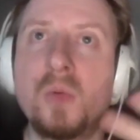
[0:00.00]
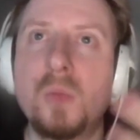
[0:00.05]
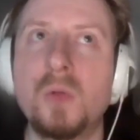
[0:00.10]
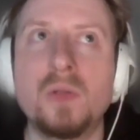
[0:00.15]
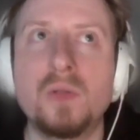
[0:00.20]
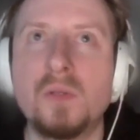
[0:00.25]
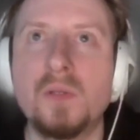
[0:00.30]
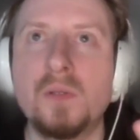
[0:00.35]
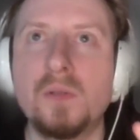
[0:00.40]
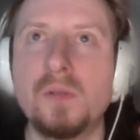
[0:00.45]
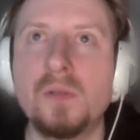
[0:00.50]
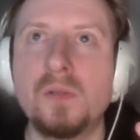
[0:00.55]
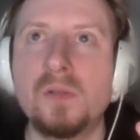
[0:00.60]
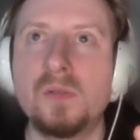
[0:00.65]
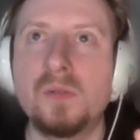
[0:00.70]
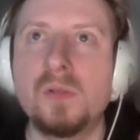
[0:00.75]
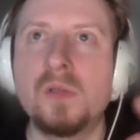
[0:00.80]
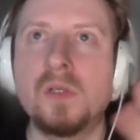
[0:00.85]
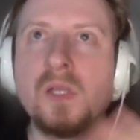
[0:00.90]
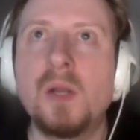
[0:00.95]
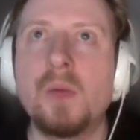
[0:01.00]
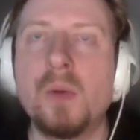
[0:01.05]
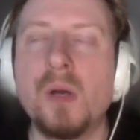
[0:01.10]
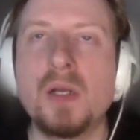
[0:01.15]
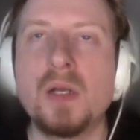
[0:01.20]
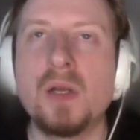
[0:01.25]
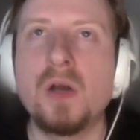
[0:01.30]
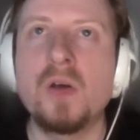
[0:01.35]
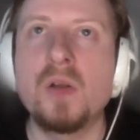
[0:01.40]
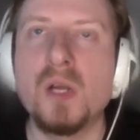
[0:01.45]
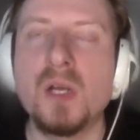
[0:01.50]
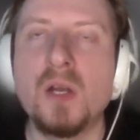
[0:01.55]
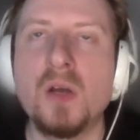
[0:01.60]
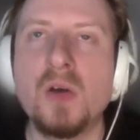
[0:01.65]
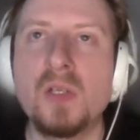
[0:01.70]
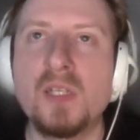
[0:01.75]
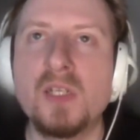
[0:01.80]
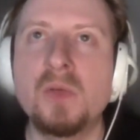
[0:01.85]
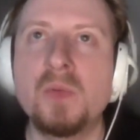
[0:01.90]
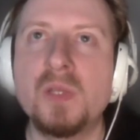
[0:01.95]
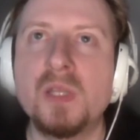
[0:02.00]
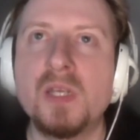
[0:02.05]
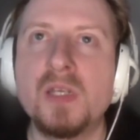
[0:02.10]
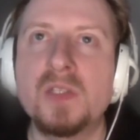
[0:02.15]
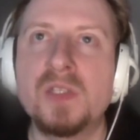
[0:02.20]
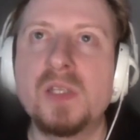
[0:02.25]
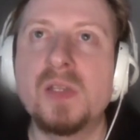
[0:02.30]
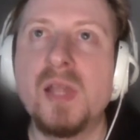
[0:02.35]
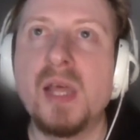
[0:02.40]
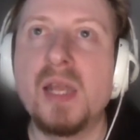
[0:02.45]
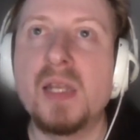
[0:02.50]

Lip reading: Oh well, I can't deal with this,